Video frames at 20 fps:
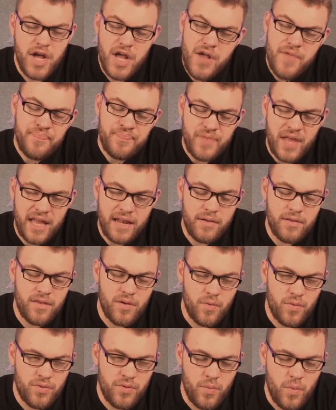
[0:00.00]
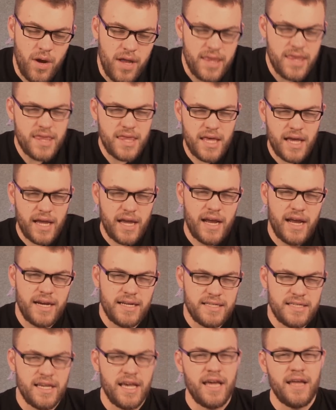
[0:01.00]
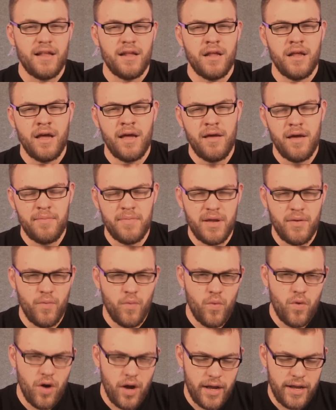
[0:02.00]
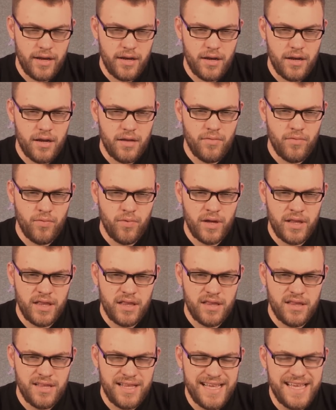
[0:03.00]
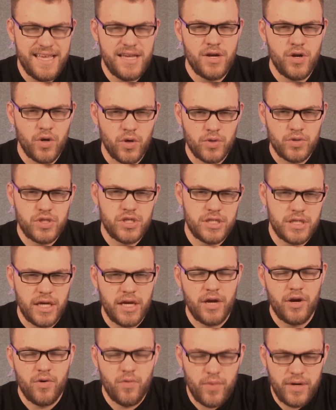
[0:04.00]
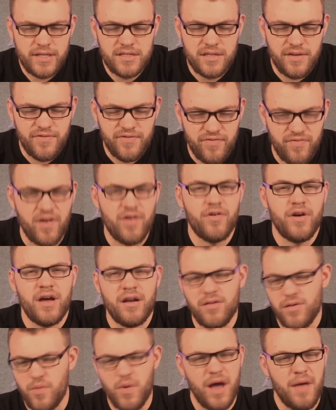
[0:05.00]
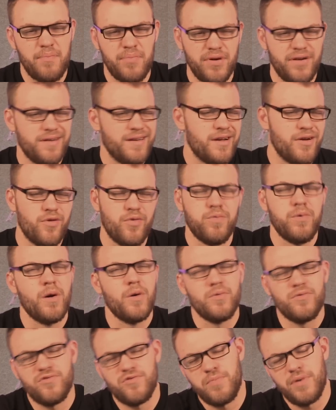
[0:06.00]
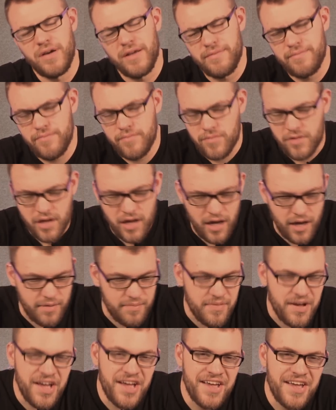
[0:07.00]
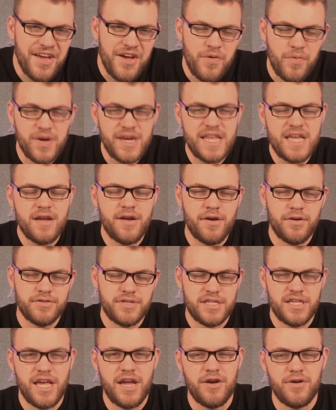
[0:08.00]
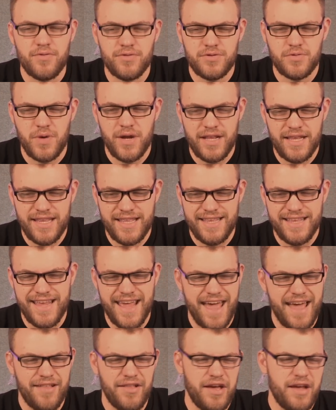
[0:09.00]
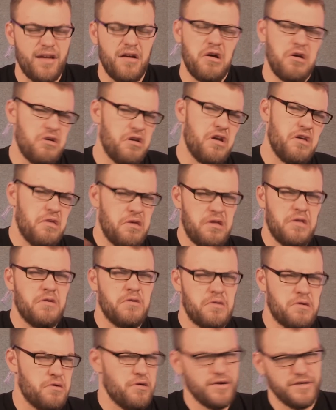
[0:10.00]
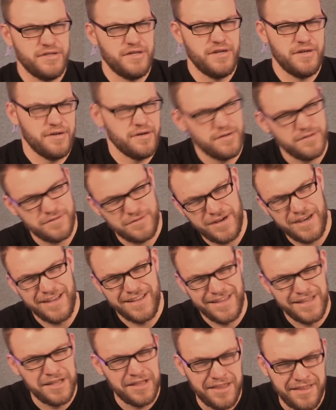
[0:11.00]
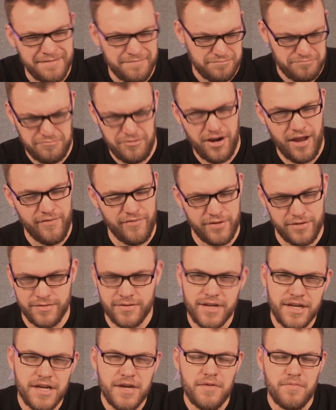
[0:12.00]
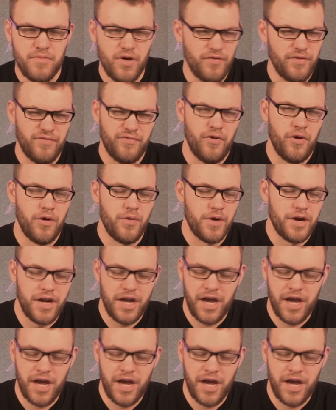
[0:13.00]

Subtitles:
And the one thing I got to say, I mean, when E-Girls Slayer went to Philly, I don't know why I put it in quotes, but when E-Girls Slayer was like, oh yeah, they don't crush E-Girls, right? Whatever. Moving forward.